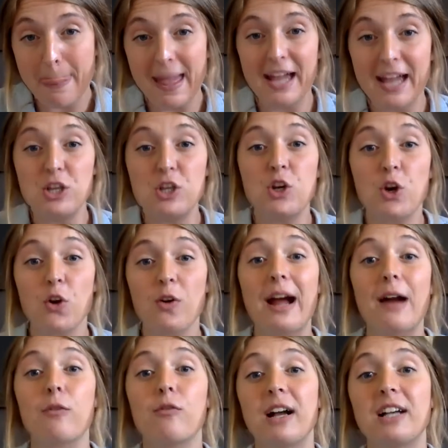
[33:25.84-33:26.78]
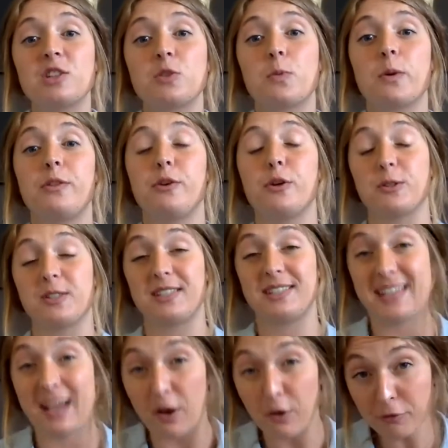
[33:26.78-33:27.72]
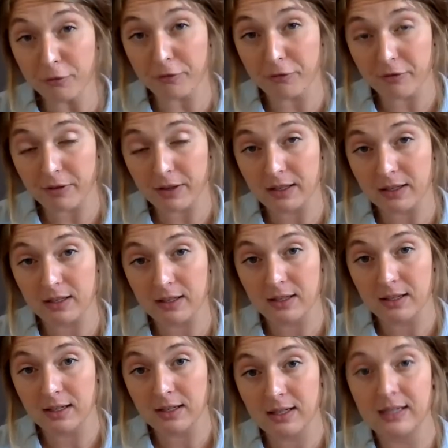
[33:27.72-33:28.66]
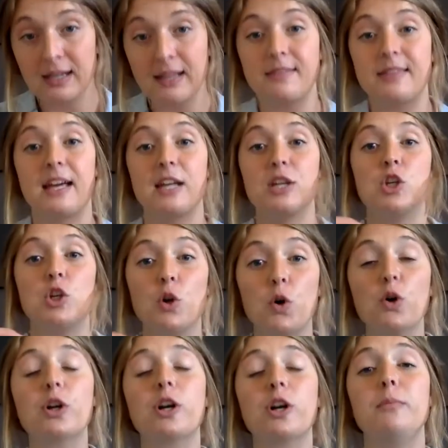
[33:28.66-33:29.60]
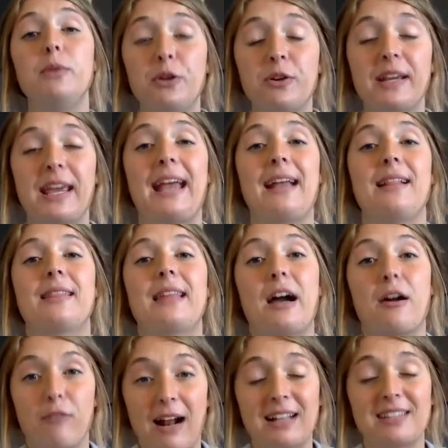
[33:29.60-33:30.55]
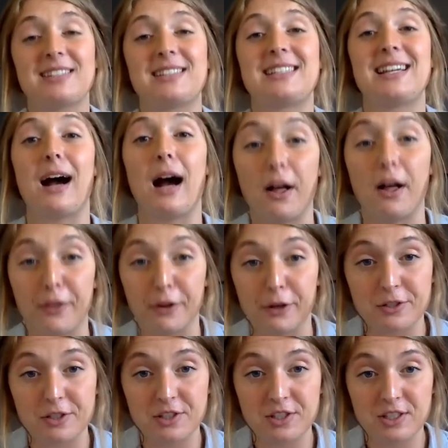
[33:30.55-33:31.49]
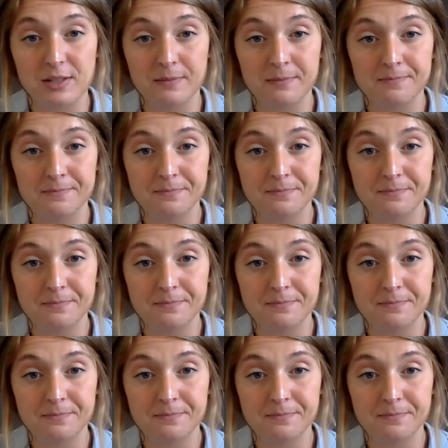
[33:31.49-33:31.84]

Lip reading: and you're at rest with yourself, then you'll communicate that rest to others.